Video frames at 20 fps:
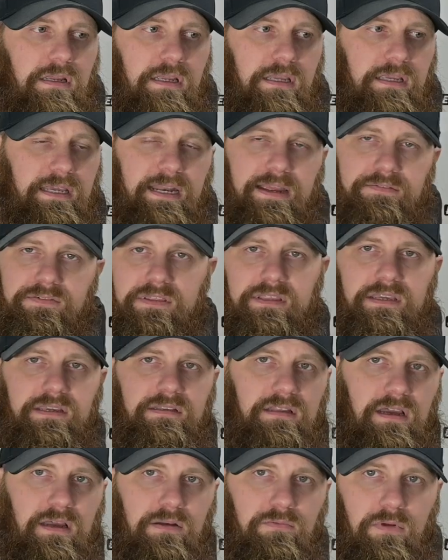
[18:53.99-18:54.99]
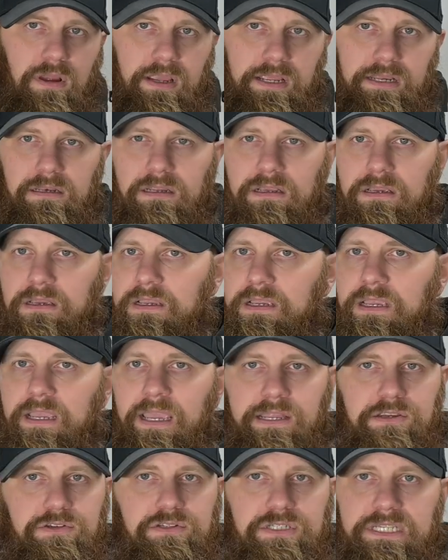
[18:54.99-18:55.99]
get everything done right,
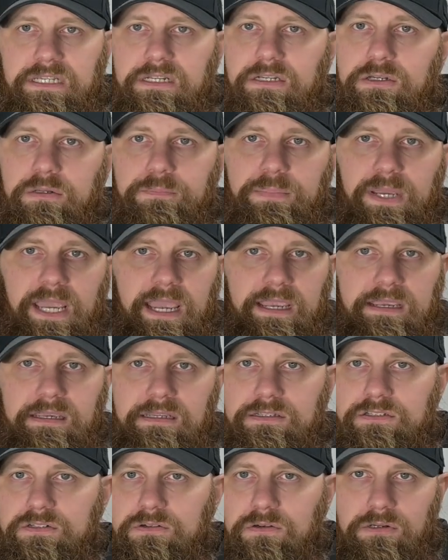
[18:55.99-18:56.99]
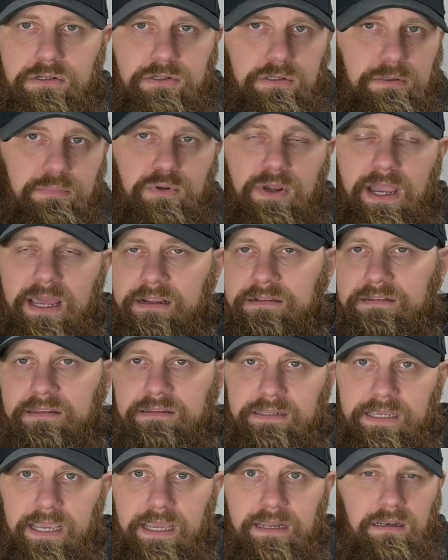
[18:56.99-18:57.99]
and you just get a good package or a good product in
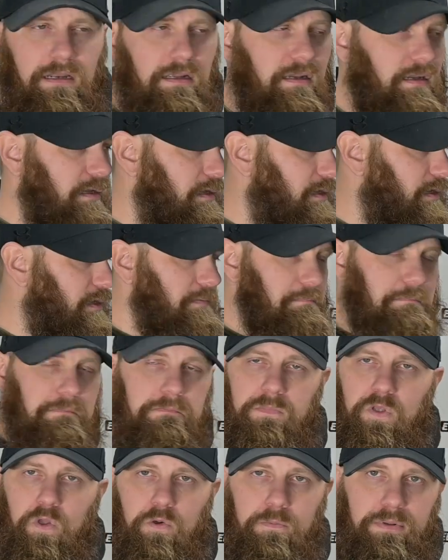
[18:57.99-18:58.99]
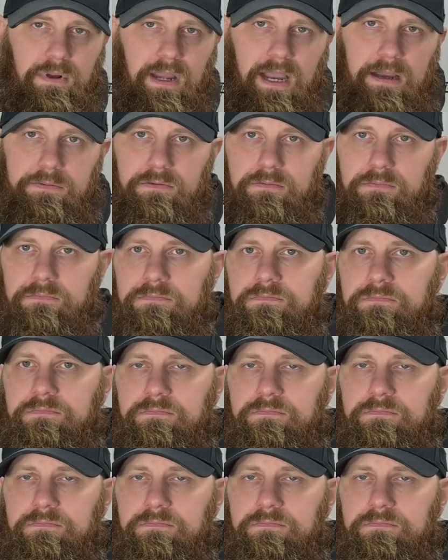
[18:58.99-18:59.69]
the end. No problem,